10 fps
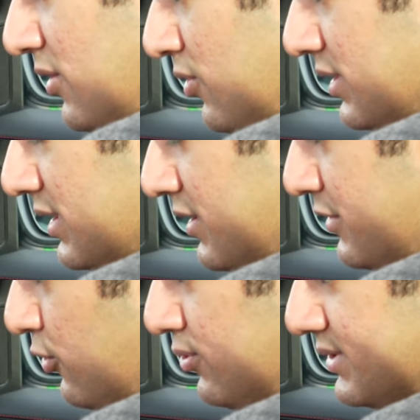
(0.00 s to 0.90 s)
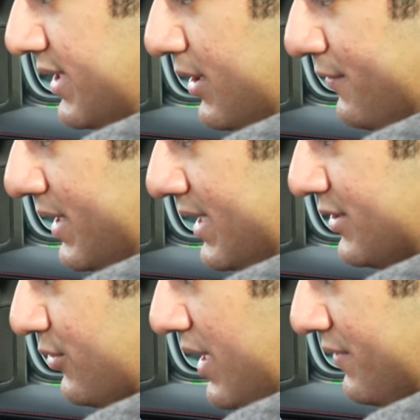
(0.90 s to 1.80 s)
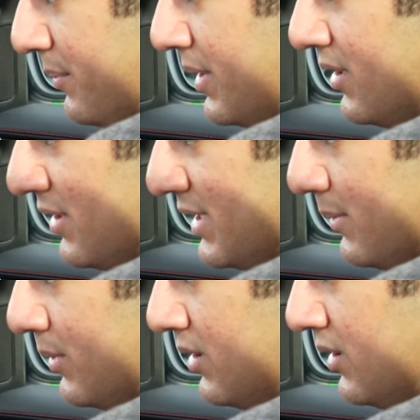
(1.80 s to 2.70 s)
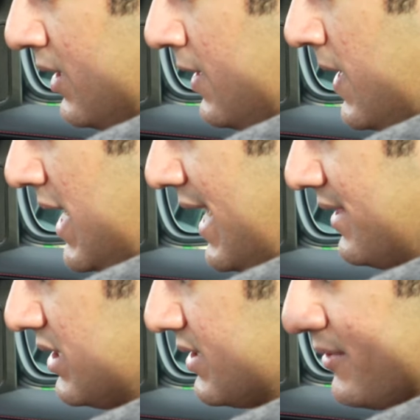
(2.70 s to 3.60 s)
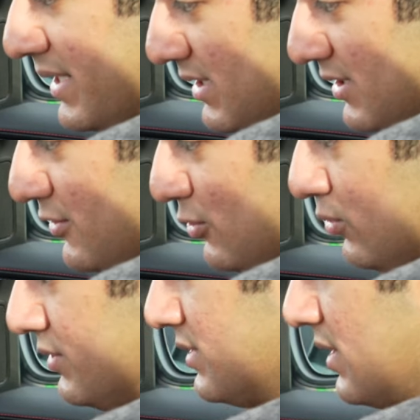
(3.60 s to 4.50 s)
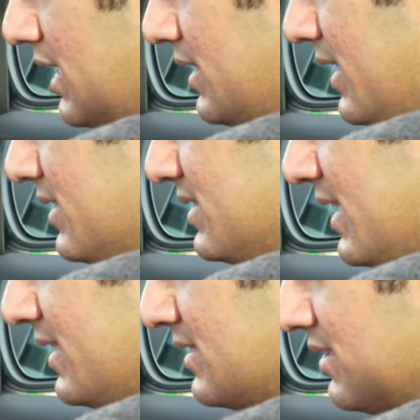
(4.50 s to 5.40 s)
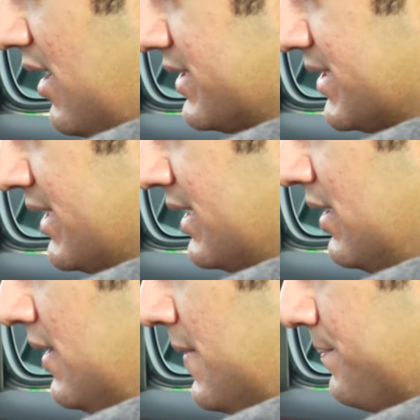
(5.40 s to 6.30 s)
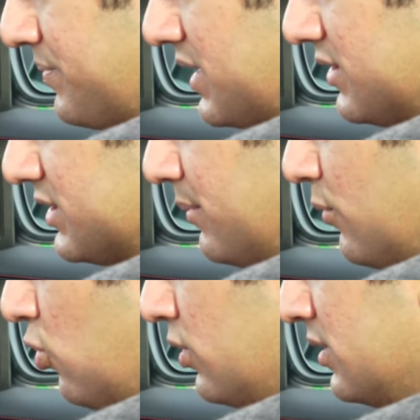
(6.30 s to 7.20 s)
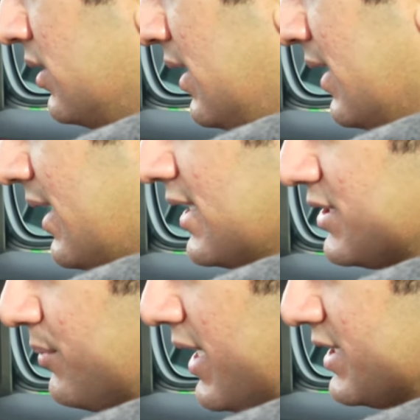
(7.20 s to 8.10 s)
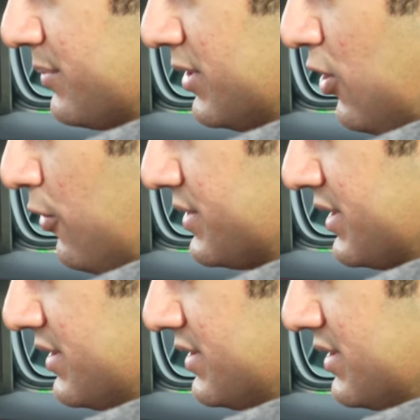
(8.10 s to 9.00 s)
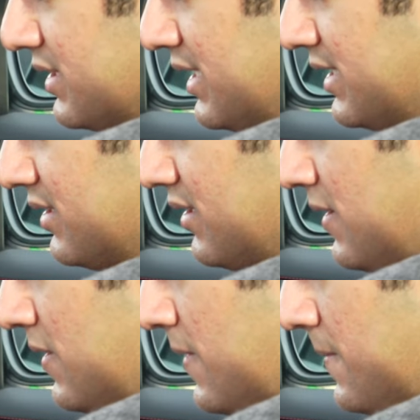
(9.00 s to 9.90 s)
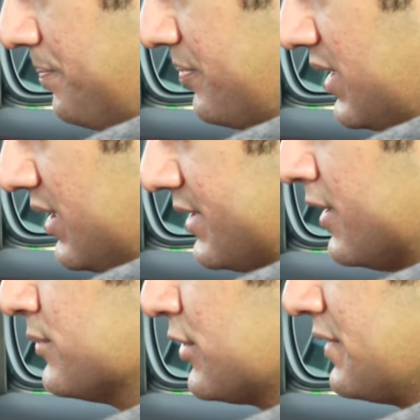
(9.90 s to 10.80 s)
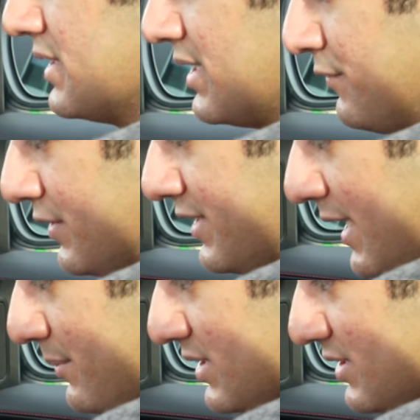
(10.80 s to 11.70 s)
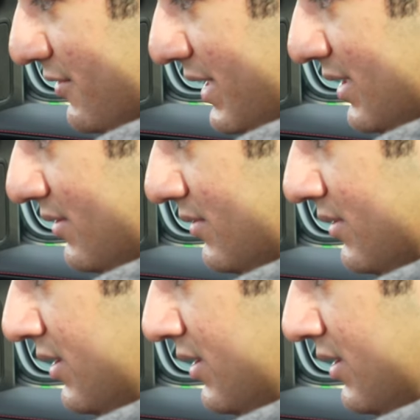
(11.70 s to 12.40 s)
on the control side of things, you have the mirror dimmer and the screen controls, and then settings lastly, some more customizable options in terms of this infotainment screen.